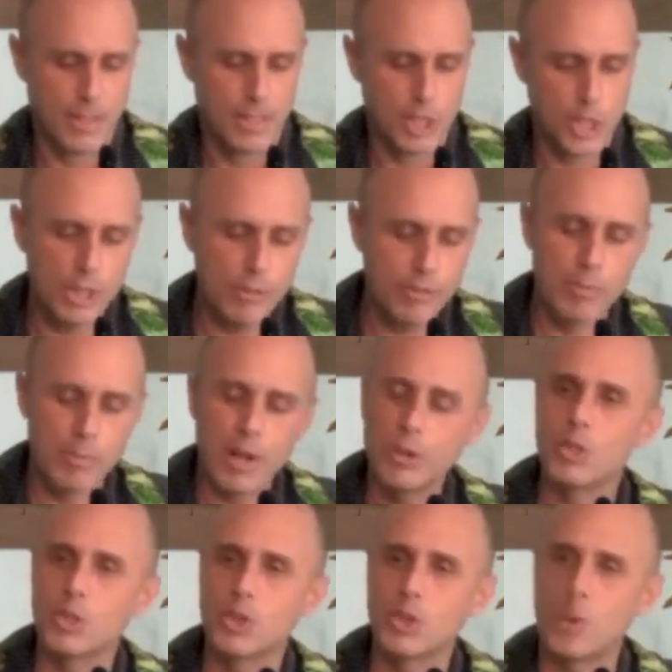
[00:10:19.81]
Chief among
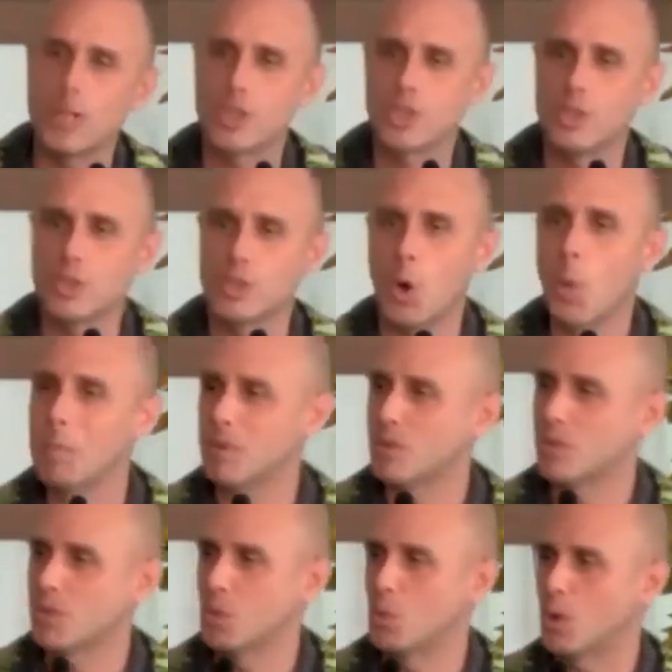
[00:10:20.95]
those questions opens
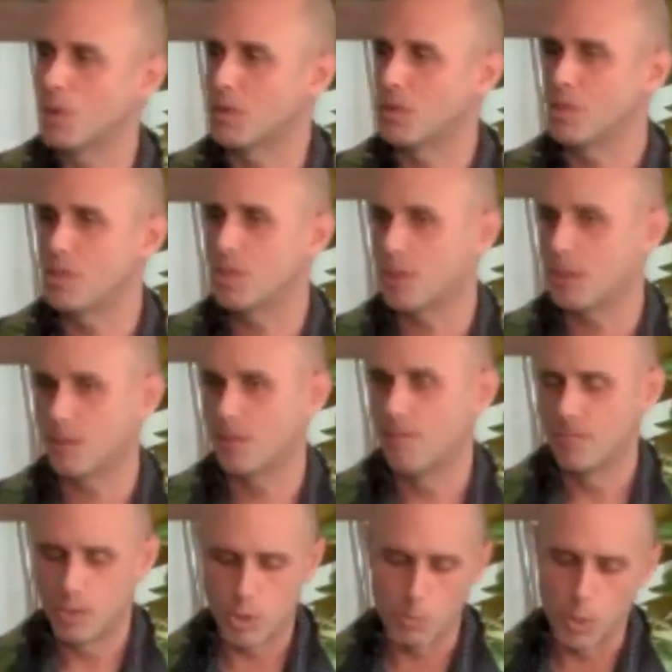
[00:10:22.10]
the work. These are
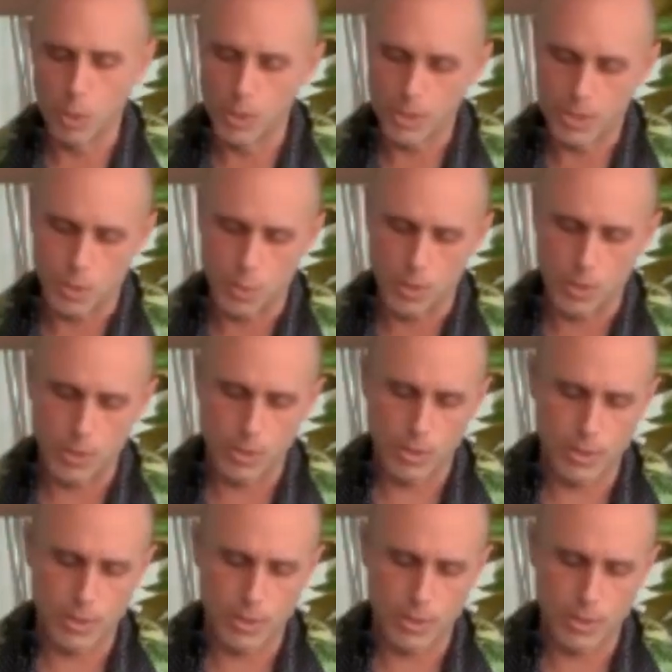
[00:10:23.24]
Du Bois's words.